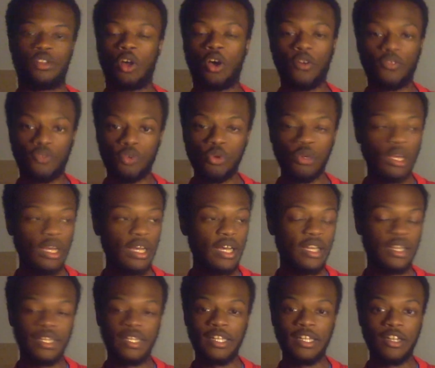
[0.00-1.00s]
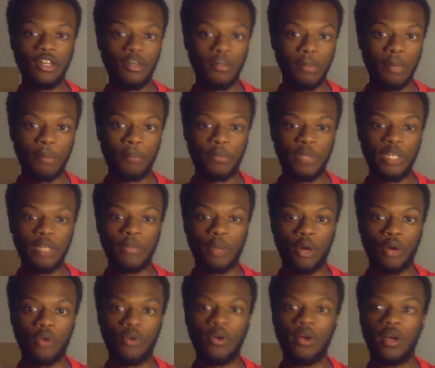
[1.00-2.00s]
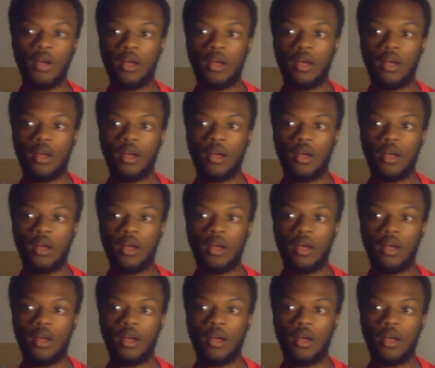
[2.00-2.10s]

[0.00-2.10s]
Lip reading: long as you can clean it up at BMO,